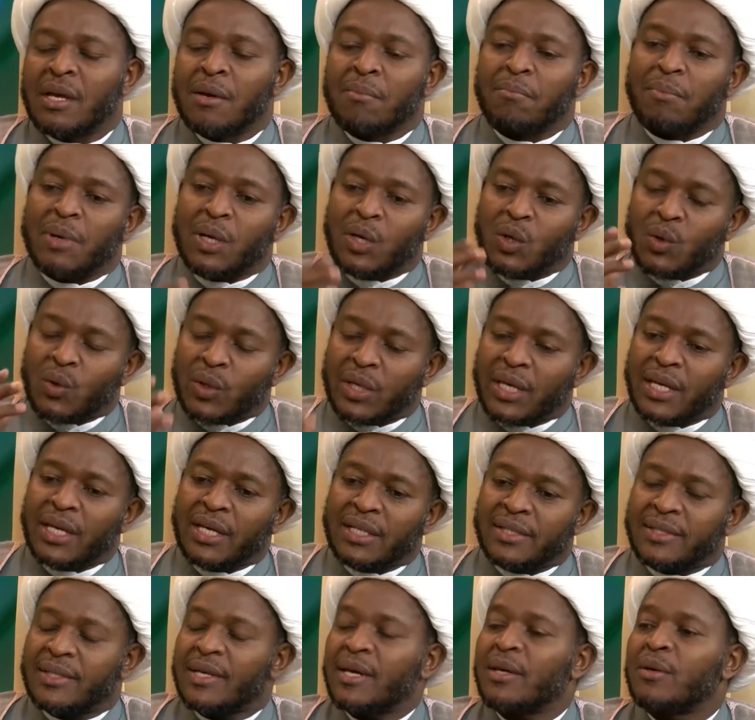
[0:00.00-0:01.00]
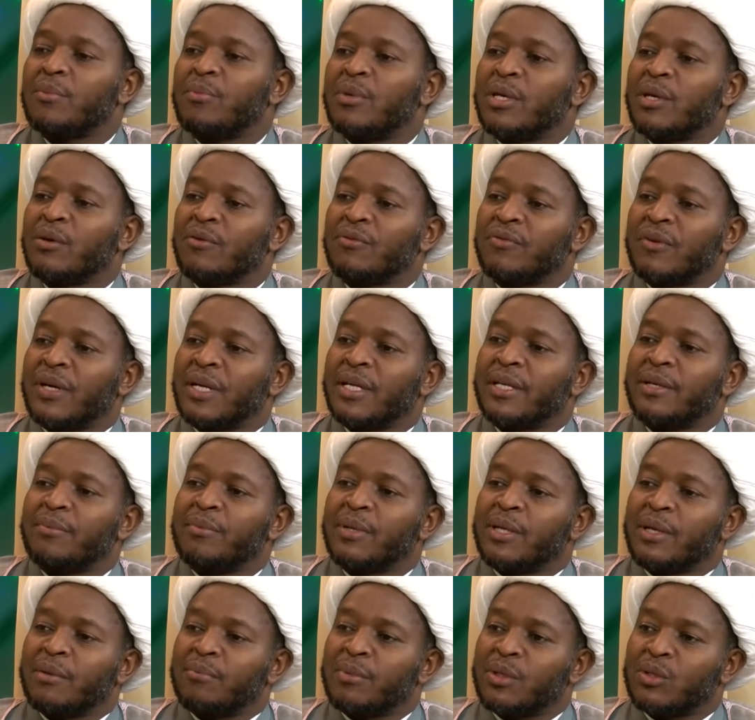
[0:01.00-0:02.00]
But looking at tarbiyah of Ali
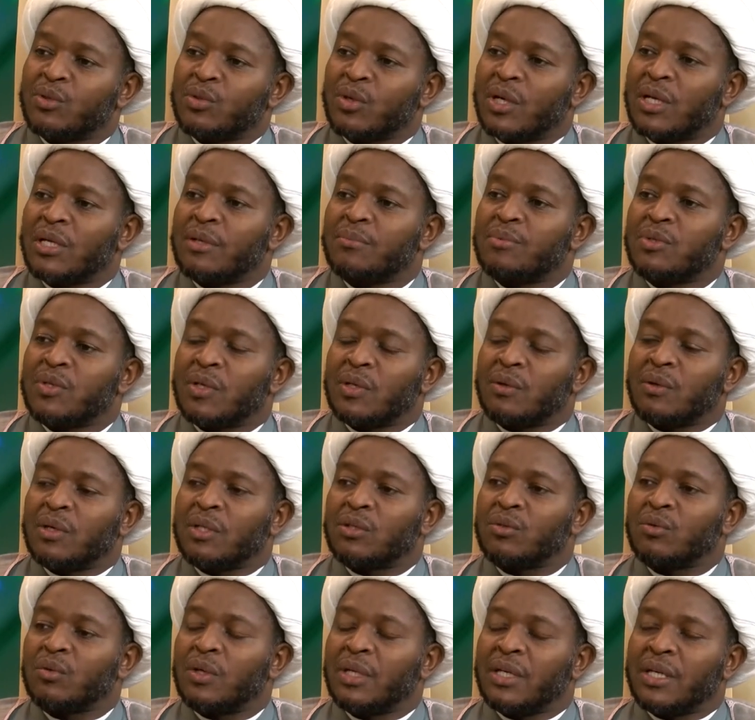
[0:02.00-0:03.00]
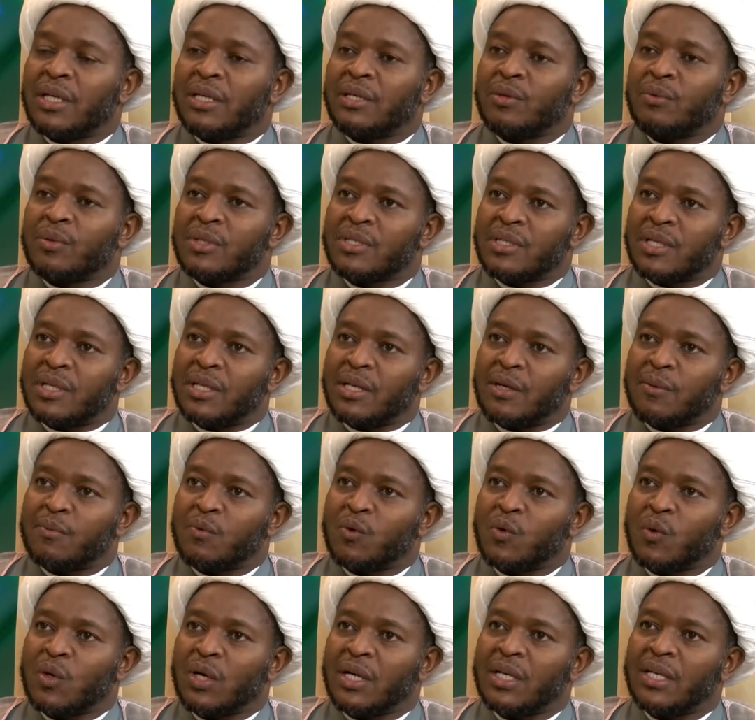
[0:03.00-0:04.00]
bin Abi Talib, salawatullahi wa
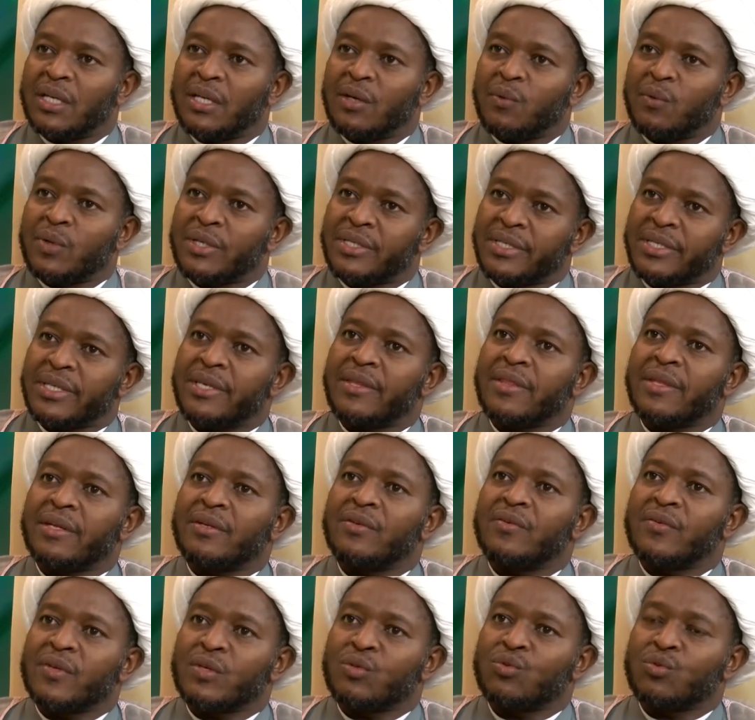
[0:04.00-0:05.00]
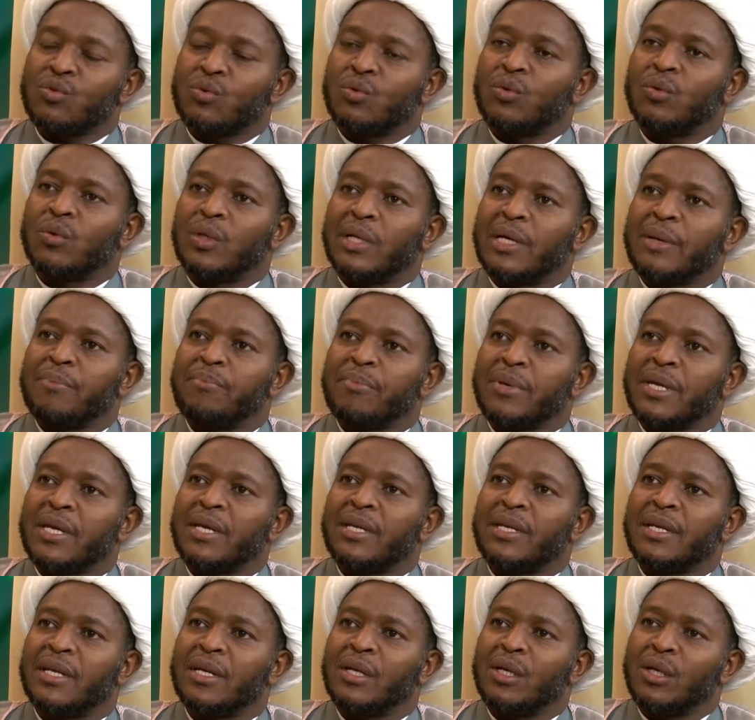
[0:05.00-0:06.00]
salamuhu alayhi, we see that Rasulullah
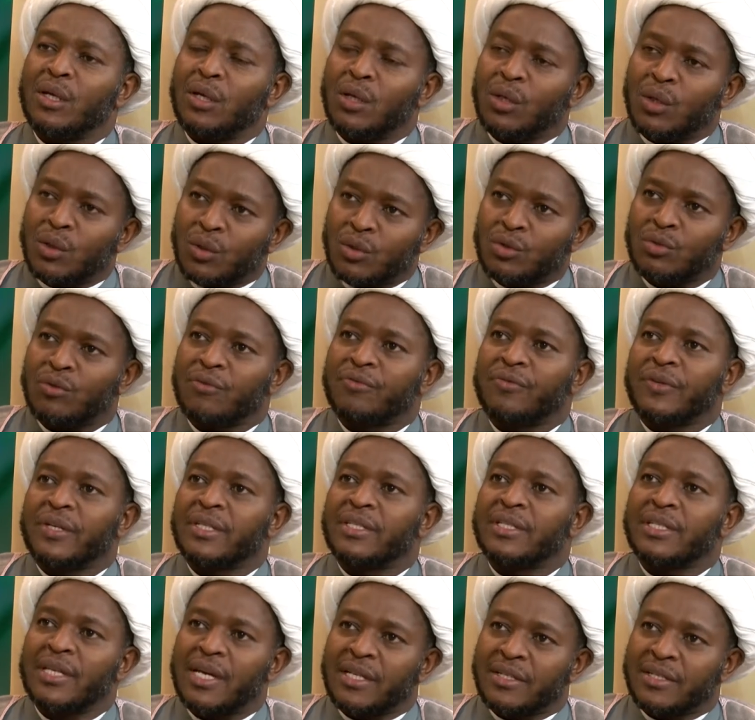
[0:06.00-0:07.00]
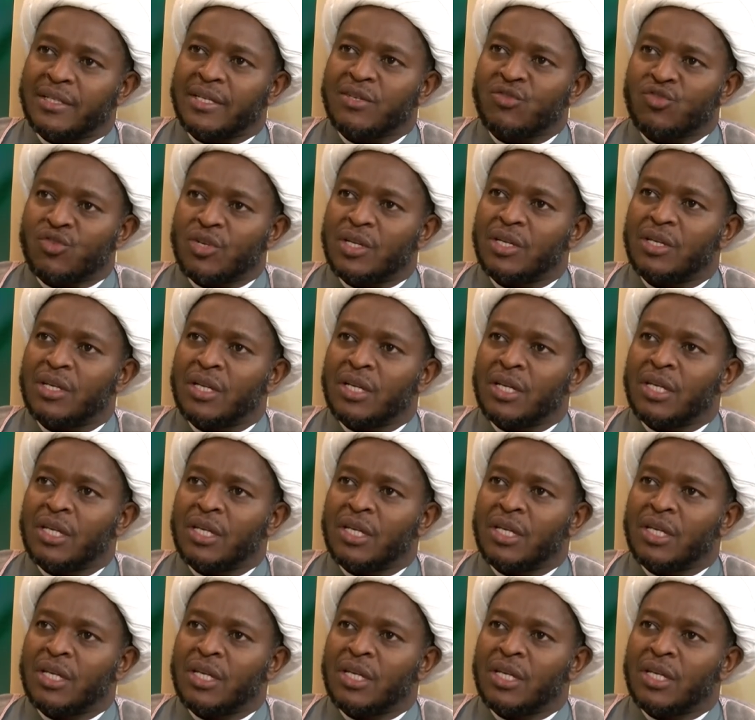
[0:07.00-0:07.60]
paid a lot of attention